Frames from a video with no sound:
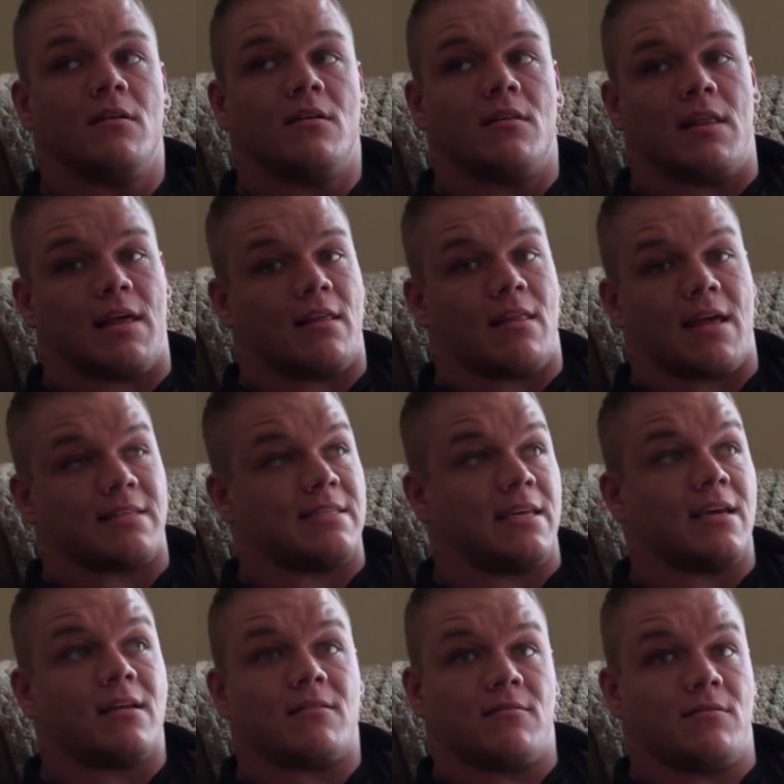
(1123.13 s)
that's
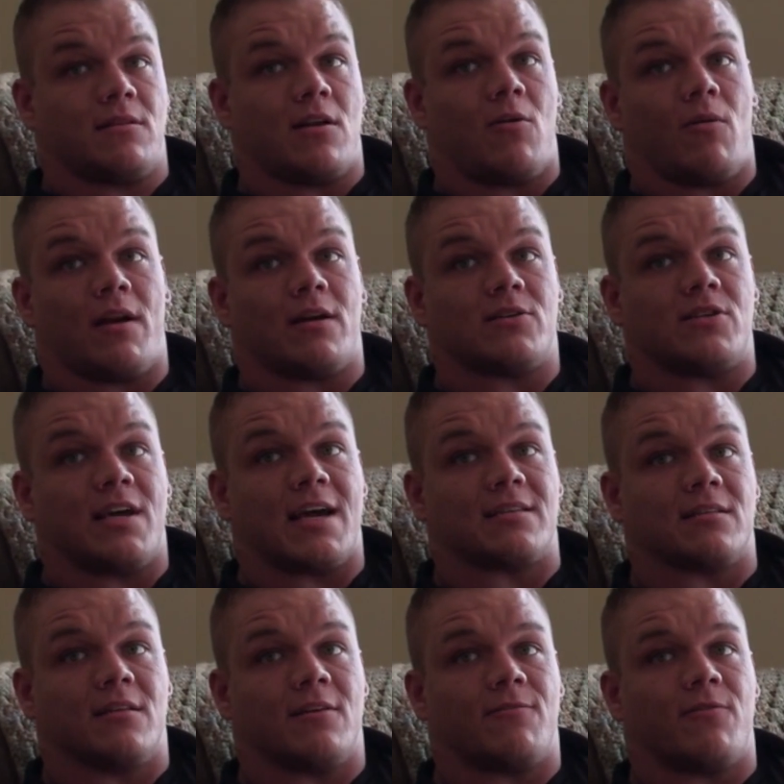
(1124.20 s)
it. What else you got
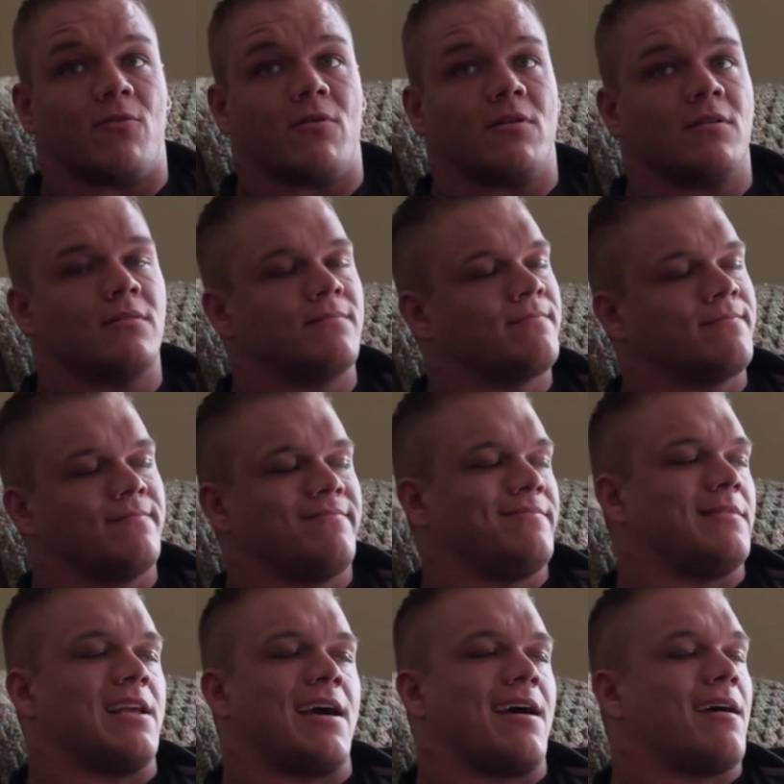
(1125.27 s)
to live for?
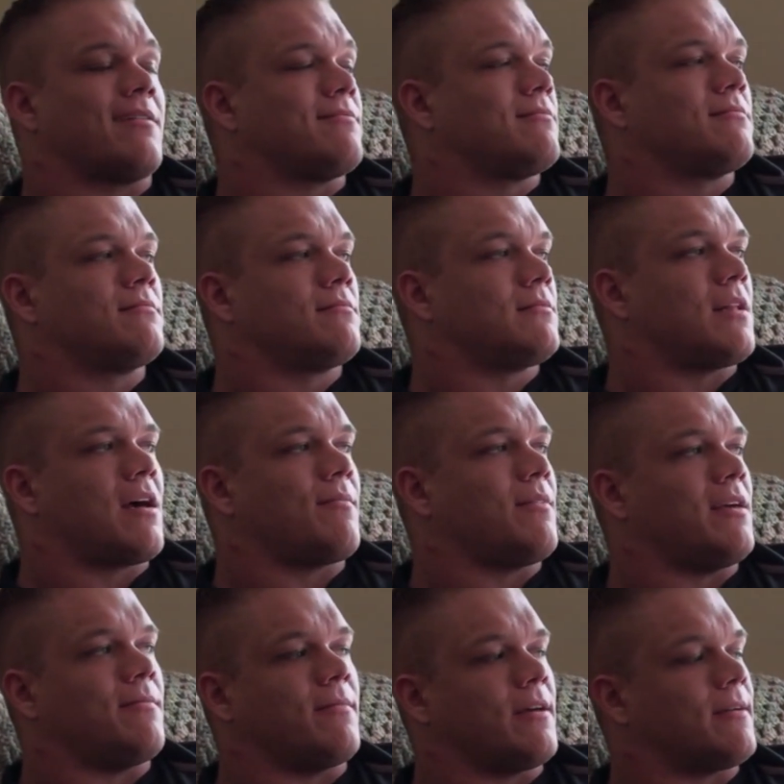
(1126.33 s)
Nah, not
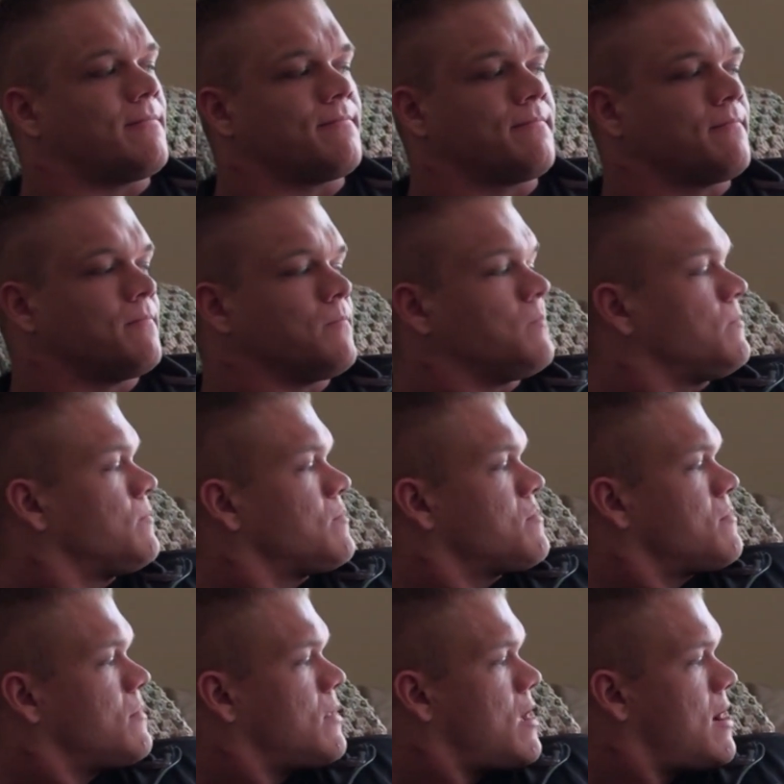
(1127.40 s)
me, man.
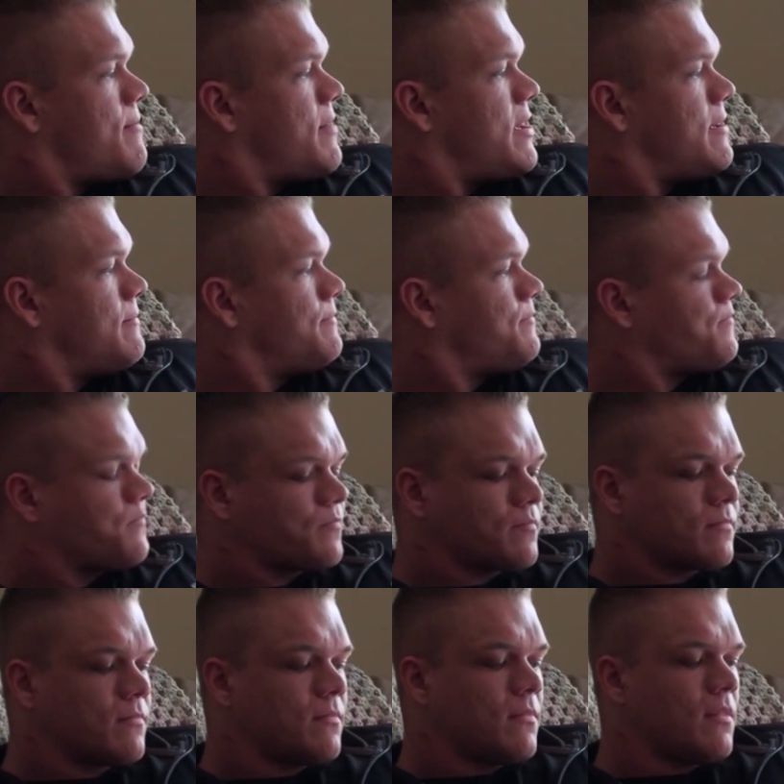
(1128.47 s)
Not me.
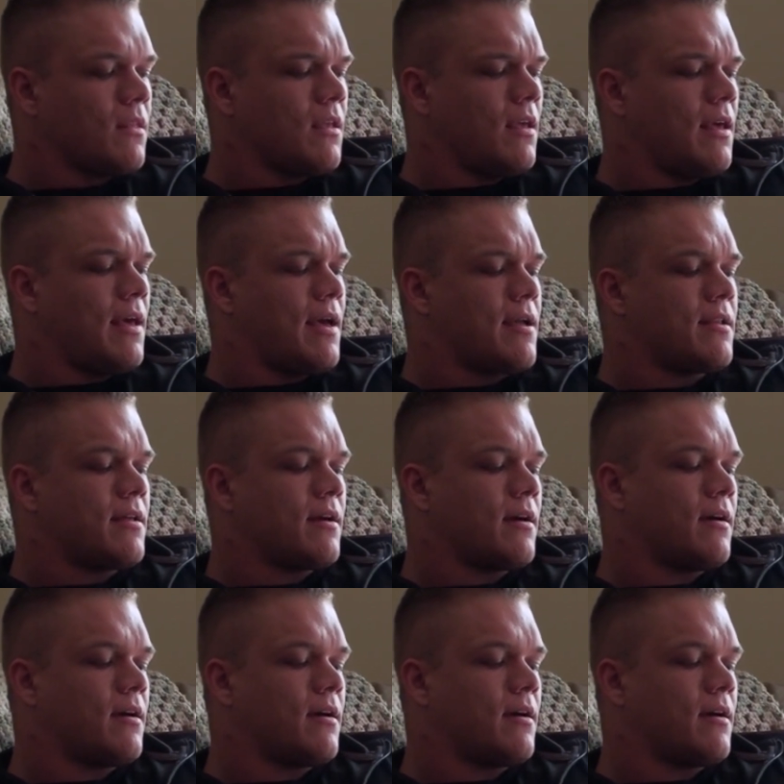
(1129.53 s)
And,